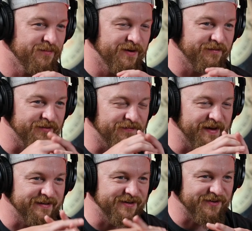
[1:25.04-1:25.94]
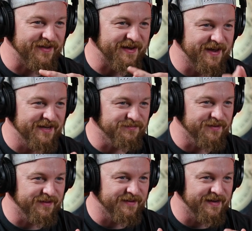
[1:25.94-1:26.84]
have to fact check that can,
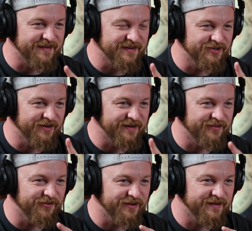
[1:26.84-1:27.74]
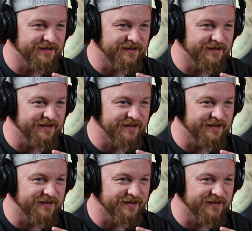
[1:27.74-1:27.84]
but Nick did drink a 30.